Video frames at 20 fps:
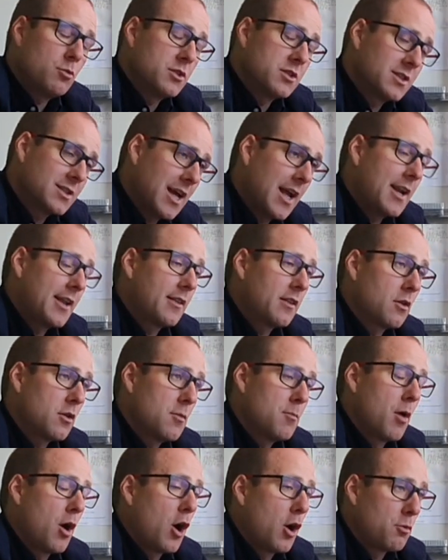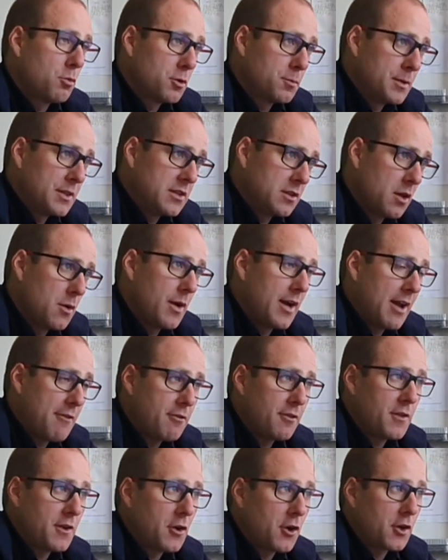was selling them, I would be doing
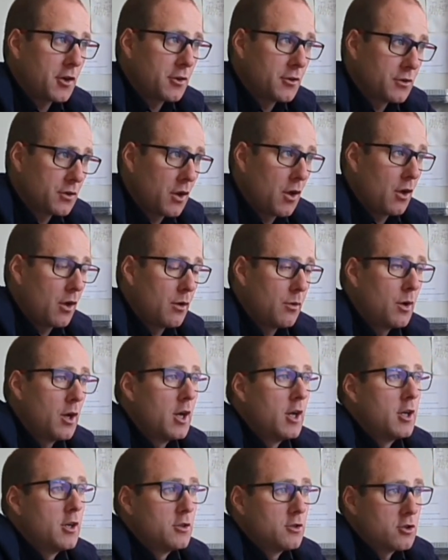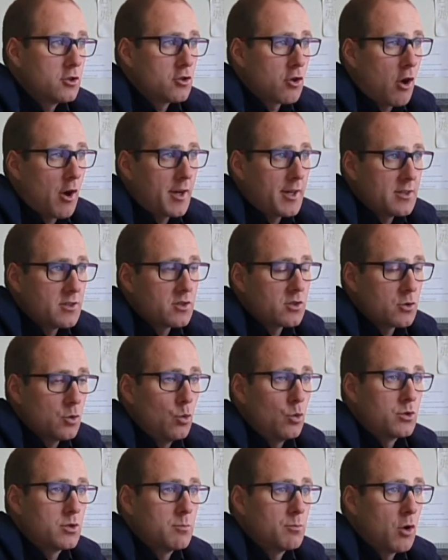everything I could do to try and
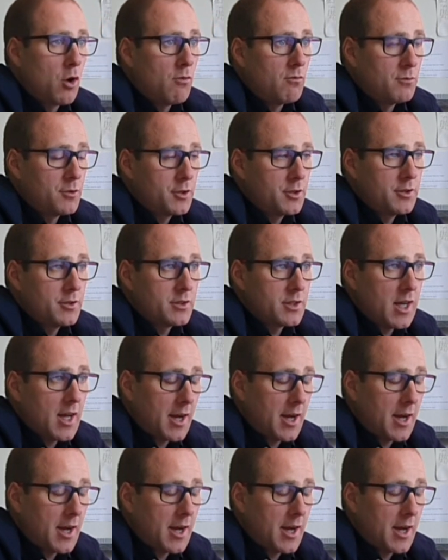install some confidence.